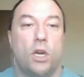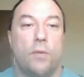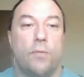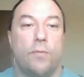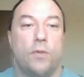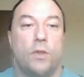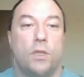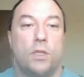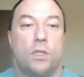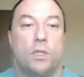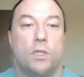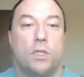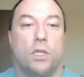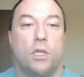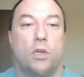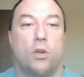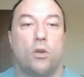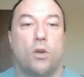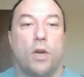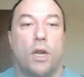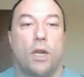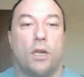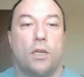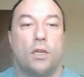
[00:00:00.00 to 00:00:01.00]
obviously
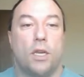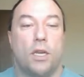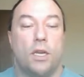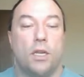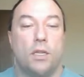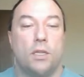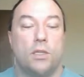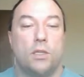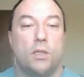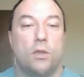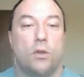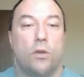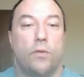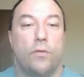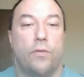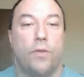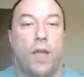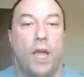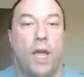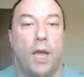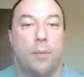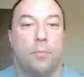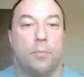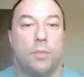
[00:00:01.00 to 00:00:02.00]
correct answer of
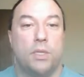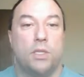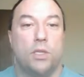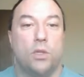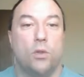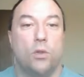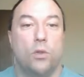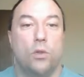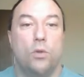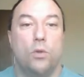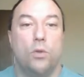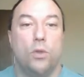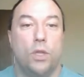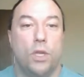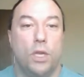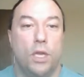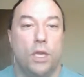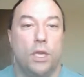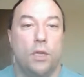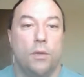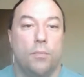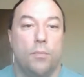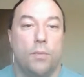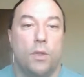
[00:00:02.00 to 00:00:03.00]

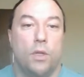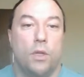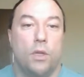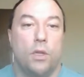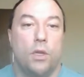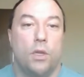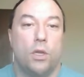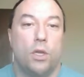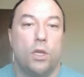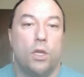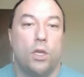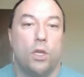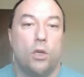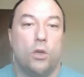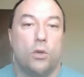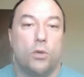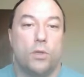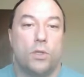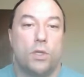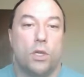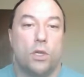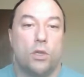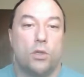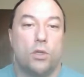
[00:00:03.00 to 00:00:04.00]
absolutely. He
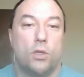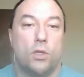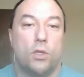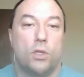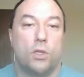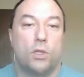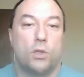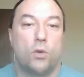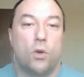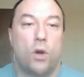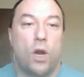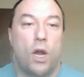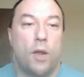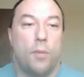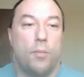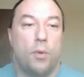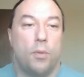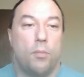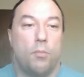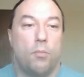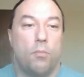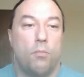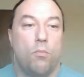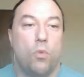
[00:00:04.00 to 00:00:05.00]
goes on to
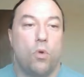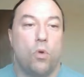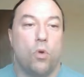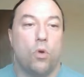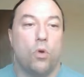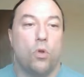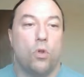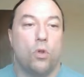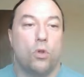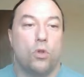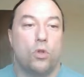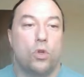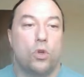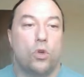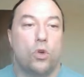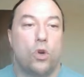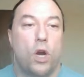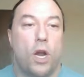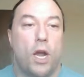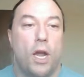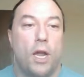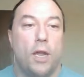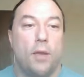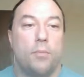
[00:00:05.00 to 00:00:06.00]
describe moral
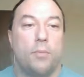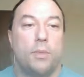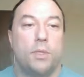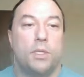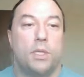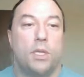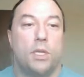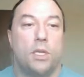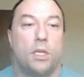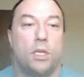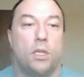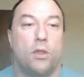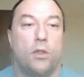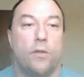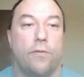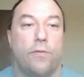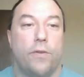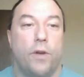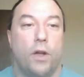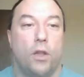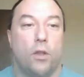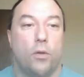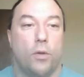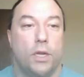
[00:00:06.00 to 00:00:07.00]
tribes in the
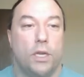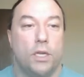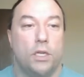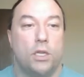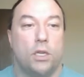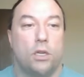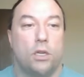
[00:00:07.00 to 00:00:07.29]
following